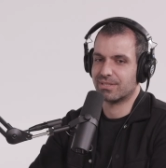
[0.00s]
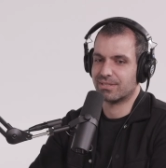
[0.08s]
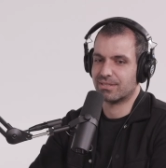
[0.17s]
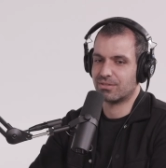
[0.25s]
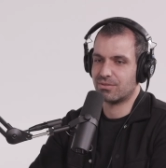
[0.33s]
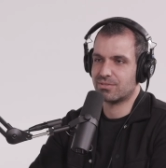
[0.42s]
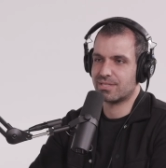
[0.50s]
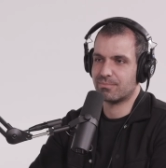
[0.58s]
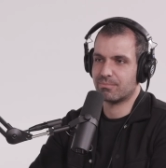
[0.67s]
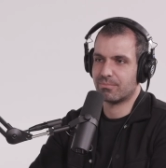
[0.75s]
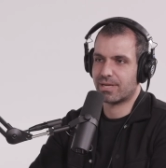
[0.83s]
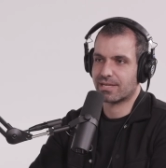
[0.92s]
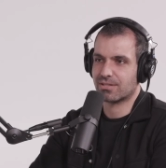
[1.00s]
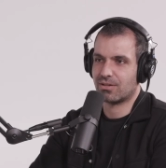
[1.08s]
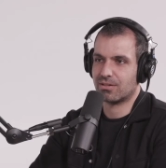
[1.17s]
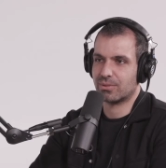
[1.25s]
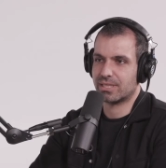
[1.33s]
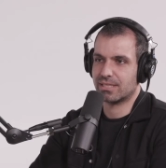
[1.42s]
You see Max
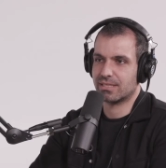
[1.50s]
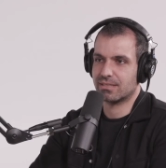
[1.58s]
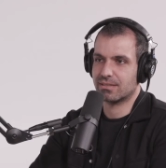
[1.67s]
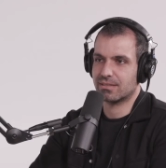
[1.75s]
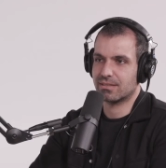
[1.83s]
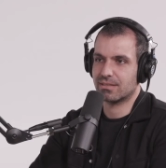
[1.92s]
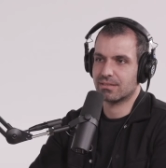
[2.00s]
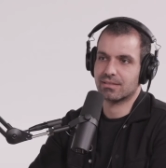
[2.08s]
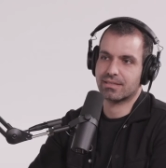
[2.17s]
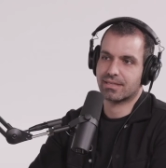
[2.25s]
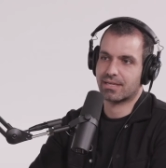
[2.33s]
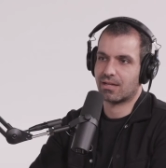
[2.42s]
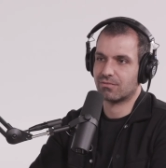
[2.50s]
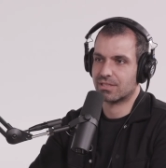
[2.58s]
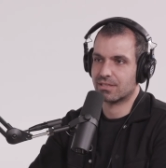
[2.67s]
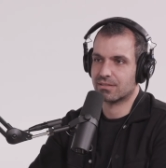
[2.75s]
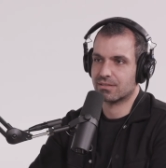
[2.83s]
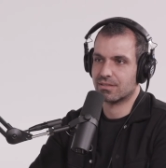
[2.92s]
Holloway and Calvin